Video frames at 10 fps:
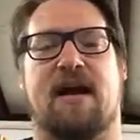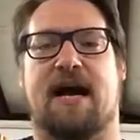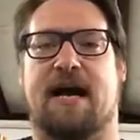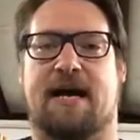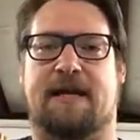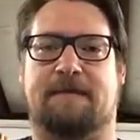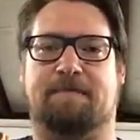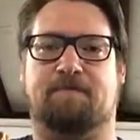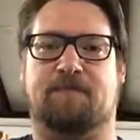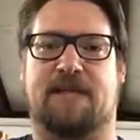
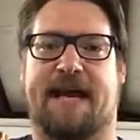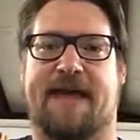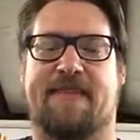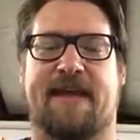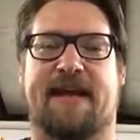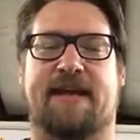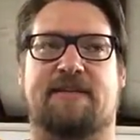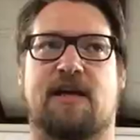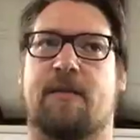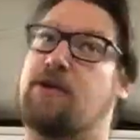And
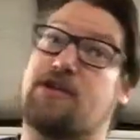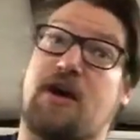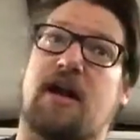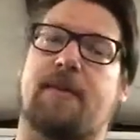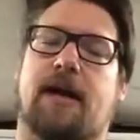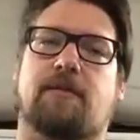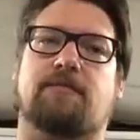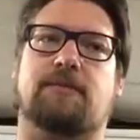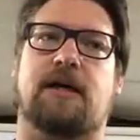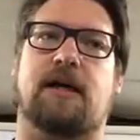then tell me what you thought about them.